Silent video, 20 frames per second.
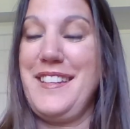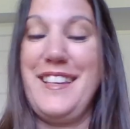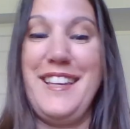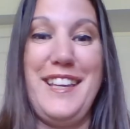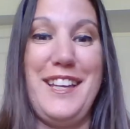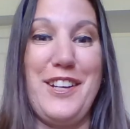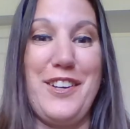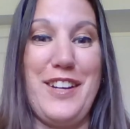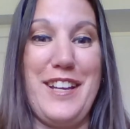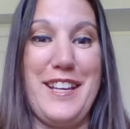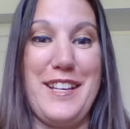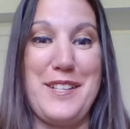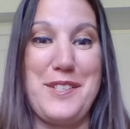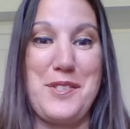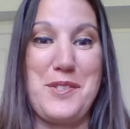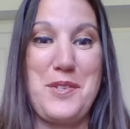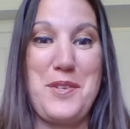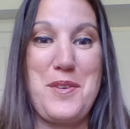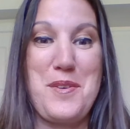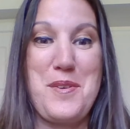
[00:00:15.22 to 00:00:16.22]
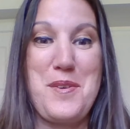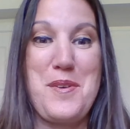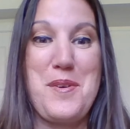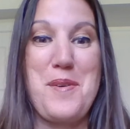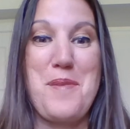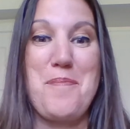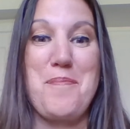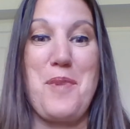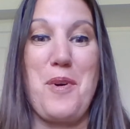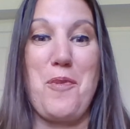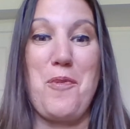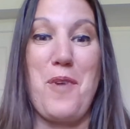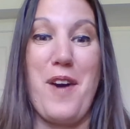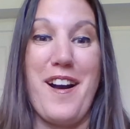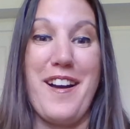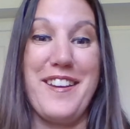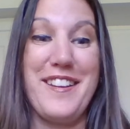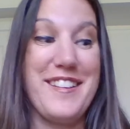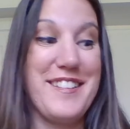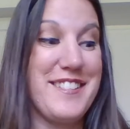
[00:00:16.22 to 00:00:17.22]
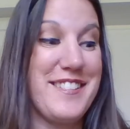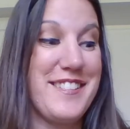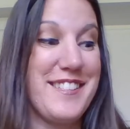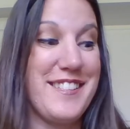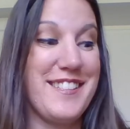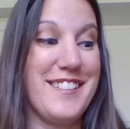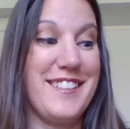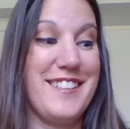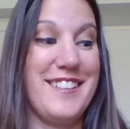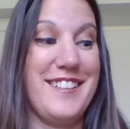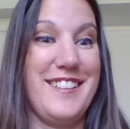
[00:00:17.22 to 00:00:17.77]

Here is Moana's